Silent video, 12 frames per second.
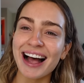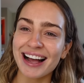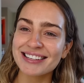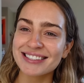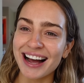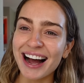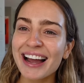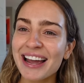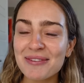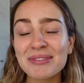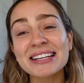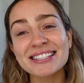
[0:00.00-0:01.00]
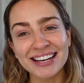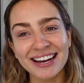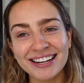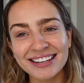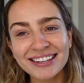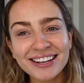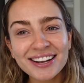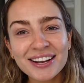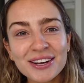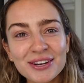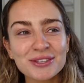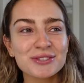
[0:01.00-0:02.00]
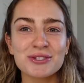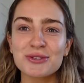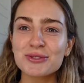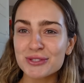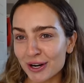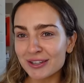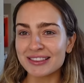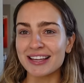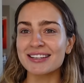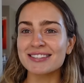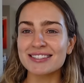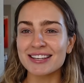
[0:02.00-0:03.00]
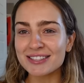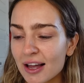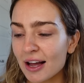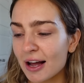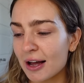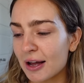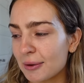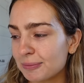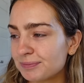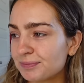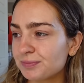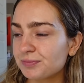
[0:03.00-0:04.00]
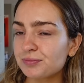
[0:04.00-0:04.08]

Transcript: as I am excited to start this. It, um,